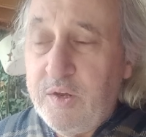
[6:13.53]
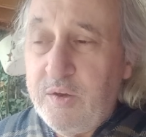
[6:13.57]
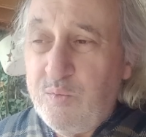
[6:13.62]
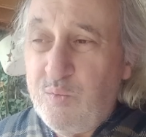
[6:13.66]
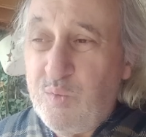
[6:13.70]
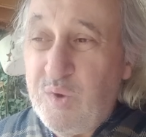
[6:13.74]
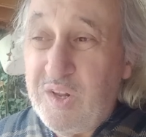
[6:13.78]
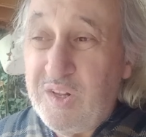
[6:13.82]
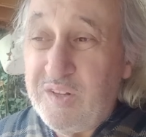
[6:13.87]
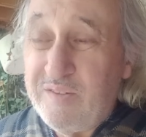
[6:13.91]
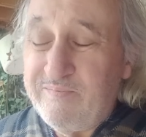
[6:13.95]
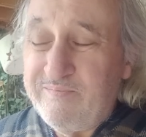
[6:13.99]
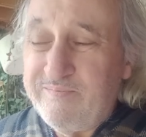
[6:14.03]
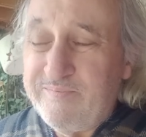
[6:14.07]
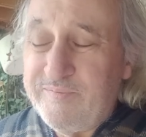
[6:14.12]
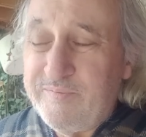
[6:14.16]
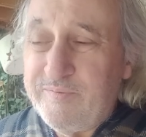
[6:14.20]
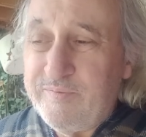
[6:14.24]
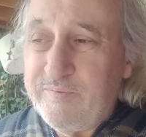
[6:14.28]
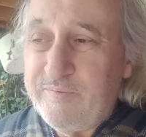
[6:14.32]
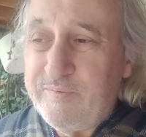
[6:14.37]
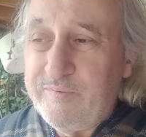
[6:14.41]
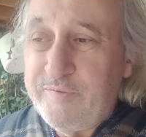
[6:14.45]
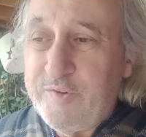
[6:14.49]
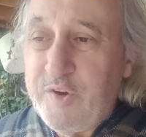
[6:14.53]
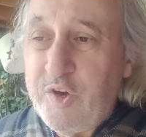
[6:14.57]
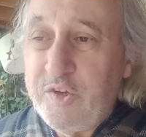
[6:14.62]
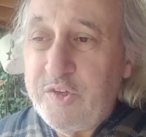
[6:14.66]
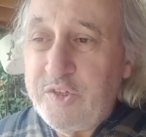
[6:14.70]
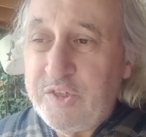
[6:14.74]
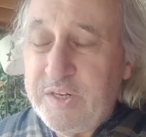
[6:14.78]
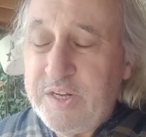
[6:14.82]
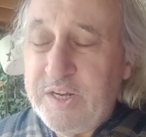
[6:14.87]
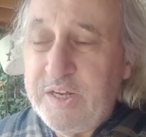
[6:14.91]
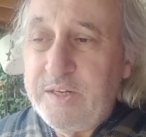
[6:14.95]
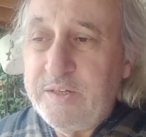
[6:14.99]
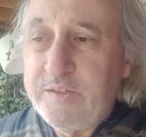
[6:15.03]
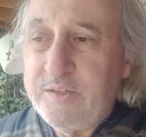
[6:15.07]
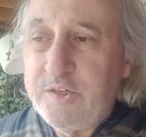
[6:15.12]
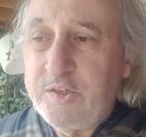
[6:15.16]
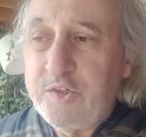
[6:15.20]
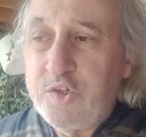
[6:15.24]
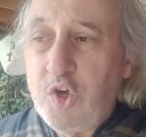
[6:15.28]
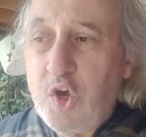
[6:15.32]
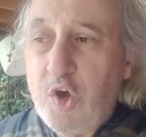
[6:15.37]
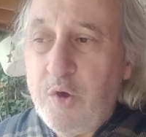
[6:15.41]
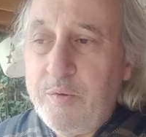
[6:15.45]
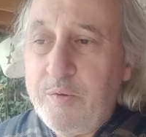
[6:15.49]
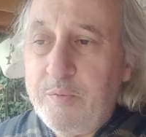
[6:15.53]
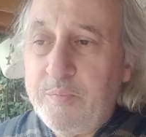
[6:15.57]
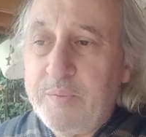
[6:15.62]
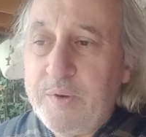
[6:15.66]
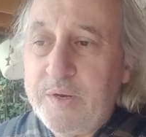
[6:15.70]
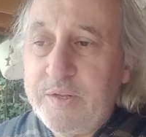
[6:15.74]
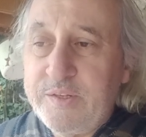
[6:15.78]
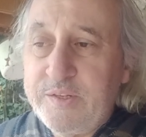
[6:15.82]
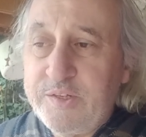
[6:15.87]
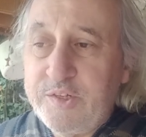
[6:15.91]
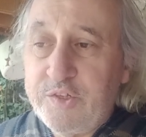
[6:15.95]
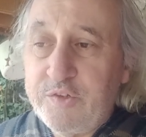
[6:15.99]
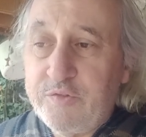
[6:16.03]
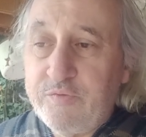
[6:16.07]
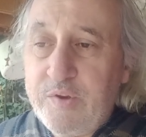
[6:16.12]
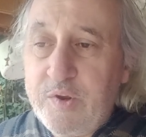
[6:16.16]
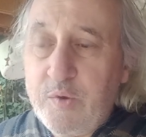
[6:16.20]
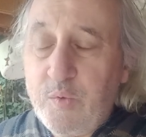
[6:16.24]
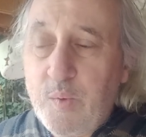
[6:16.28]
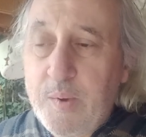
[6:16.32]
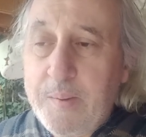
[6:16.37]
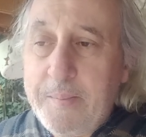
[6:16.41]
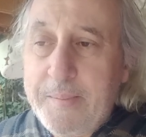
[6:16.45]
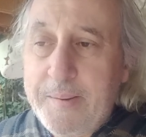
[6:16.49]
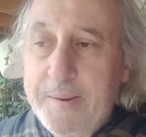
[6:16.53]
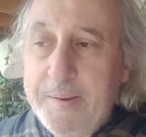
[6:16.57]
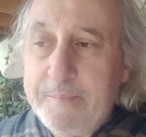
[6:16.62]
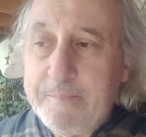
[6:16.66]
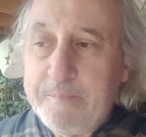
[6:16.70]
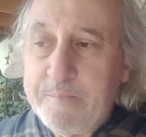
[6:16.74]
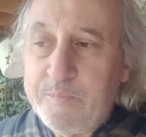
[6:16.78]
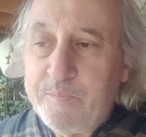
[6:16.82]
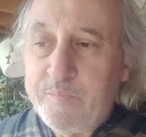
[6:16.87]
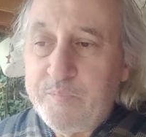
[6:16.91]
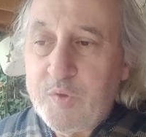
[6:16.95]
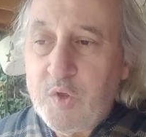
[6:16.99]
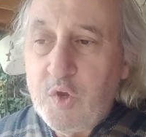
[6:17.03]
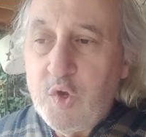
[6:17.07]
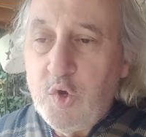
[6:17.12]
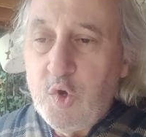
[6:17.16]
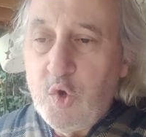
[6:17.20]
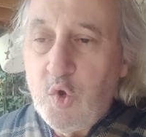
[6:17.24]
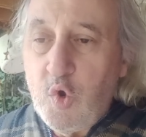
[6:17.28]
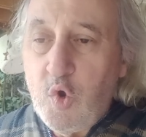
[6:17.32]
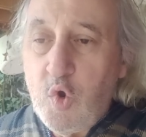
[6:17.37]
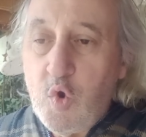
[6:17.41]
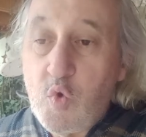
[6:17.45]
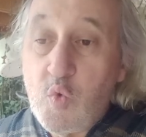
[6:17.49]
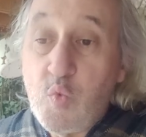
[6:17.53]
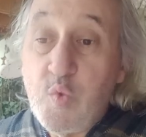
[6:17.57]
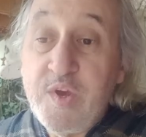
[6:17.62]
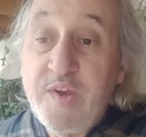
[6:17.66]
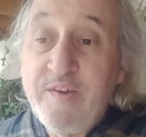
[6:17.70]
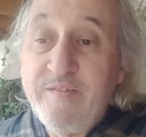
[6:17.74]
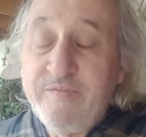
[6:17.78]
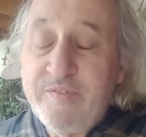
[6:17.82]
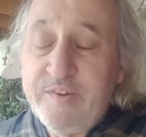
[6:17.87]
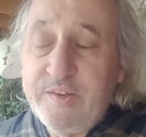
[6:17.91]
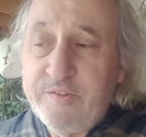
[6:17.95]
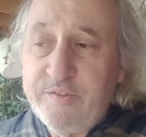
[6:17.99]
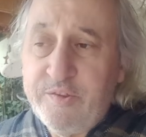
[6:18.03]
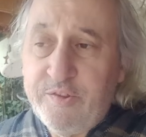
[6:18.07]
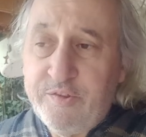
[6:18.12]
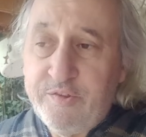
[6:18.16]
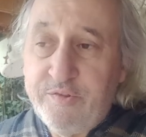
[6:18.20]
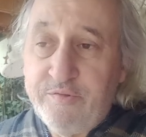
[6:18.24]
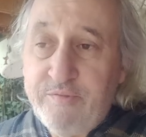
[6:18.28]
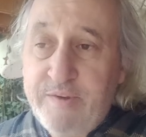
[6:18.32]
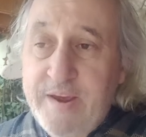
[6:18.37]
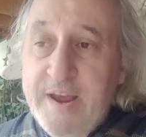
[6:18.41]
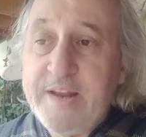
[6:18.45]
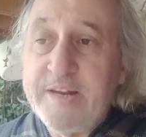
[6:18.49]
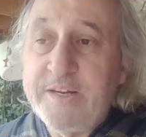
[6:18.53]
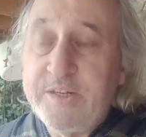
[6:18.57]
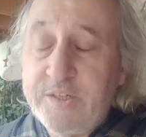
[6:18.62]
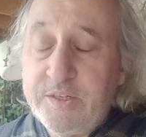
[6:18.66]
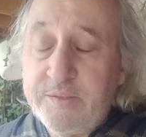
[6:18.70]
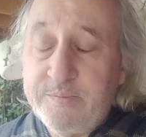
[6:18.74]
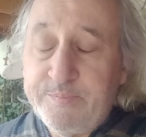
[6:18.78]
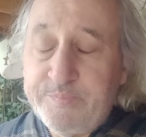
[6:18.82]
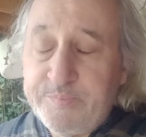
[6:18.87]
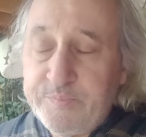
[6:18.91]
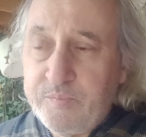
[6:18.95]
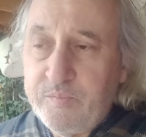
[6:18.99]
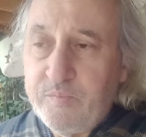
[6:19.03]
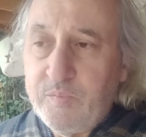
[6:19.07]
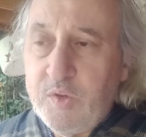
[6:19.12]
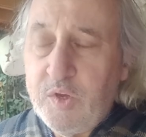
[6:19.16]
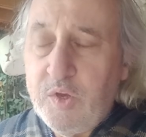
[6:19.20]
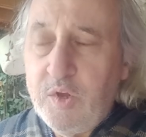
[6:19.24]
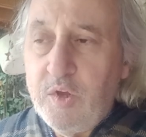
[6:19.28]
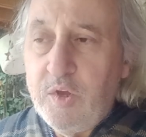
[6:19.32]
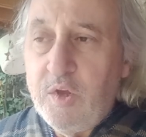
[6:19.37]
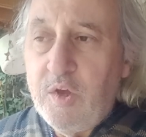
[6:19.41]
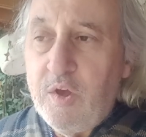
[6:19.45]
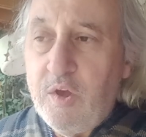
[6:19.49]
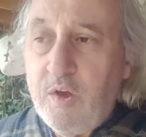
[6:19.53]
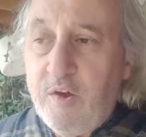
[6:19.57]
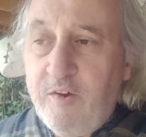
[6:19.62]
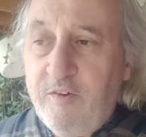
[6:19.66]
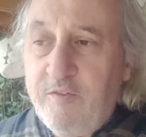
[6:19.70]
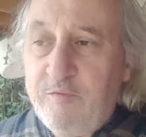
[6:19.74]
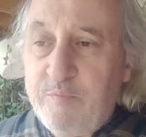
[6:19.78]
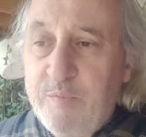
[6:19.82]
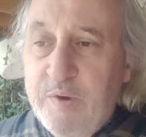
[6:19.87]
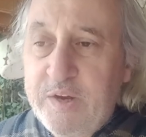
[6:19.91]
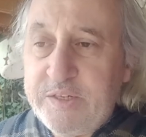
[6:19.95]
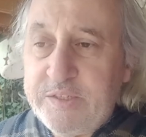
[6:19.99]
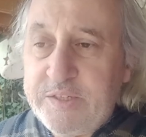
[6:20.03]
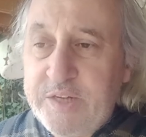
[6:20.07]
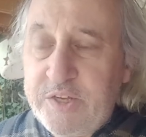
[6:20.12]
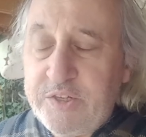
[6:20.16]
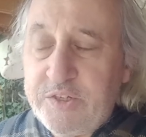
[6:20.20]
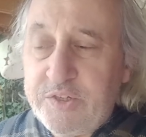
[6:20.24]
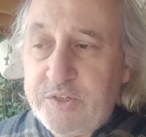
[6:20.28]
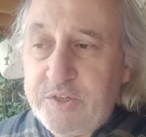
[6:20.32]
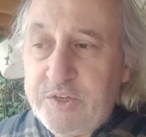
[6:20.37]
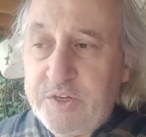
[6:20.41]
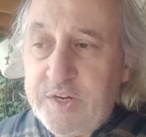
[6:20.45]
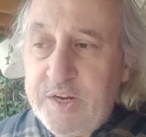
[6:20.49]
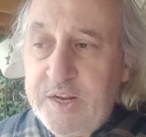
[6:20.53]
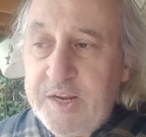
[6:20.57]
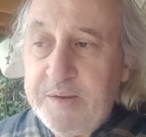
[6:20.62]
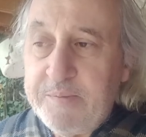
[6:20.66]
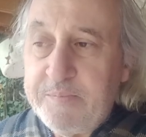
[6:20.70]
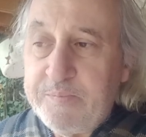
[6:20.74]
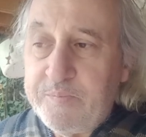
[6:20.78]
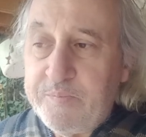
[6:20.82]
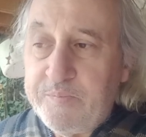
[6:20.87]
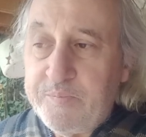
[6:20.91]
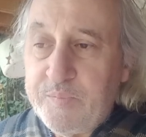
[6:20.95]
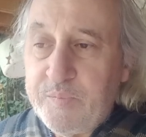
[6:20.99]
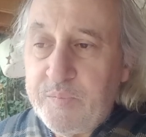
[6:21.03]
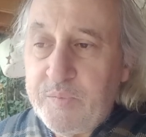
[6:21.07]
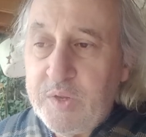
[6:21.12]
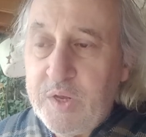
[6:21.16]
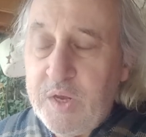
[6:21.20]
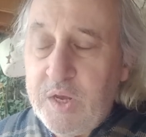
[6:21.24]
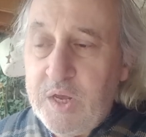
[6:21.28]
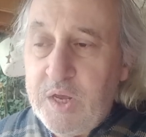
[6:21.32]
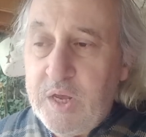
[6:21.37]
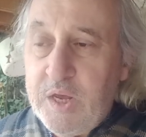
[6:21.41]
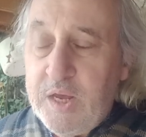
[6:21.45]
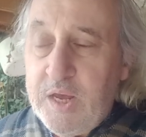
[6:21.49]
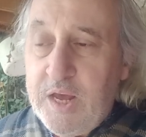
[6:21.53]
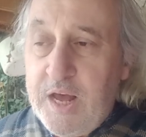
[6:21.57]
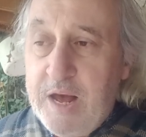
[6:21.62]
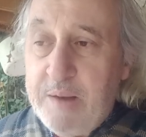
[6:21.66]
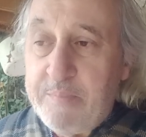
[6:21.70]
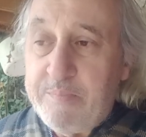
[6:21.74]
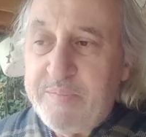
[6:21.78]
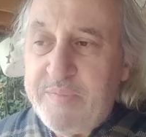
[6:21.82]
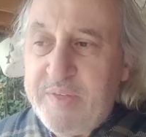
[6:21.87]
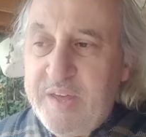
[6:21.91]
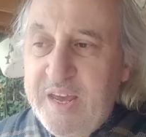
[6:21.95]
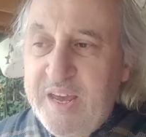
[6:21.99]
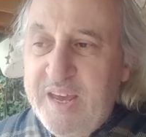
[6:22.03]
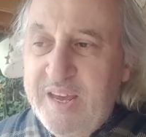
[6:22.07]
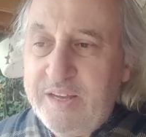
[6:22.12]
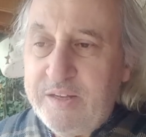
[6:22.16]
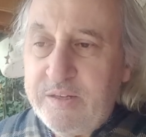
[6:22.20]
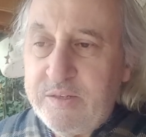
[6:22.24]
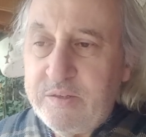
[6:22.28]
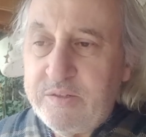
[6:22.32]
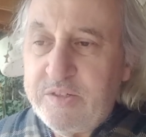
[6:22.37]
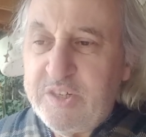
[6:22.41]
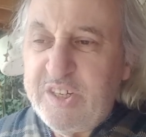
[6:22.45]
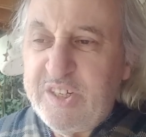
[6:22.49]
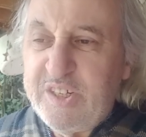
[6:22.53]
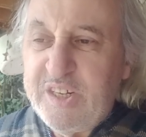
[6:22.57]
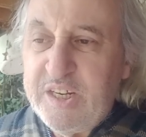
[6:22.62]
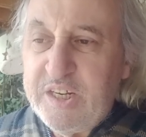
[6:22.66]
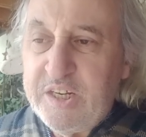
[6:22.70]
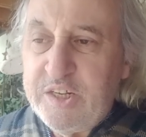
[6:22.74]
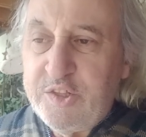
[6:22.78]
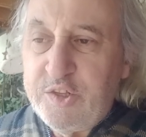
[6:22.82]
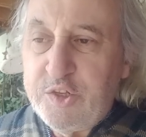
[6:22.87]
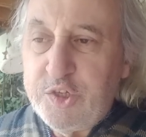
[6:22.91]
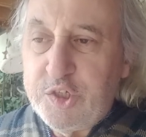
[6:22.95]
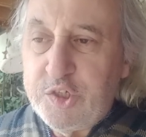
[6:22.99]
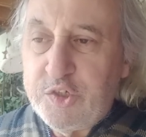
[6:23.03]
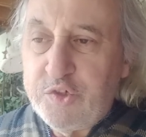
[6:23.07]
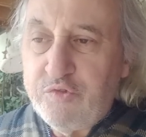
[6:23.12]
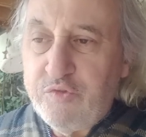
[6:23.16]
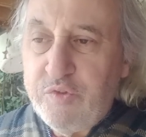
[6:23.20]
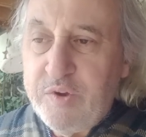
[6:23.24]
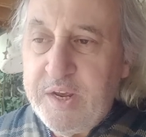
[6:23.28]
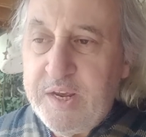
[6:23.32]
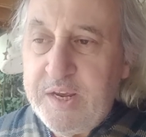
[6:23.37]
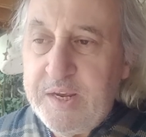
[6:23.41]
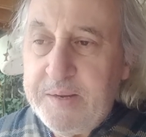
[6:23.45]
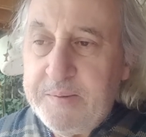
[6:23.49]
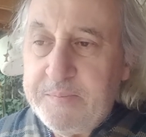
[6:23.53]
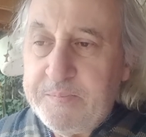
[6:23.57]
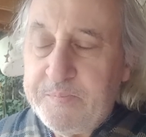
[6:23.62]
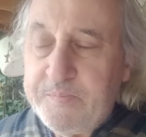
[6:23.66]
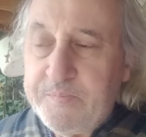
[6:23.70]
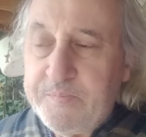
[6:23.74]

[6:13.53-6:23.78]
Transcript: well, firstly determined by these three women who are weaving the thread of my destiny up there, sitting in this tree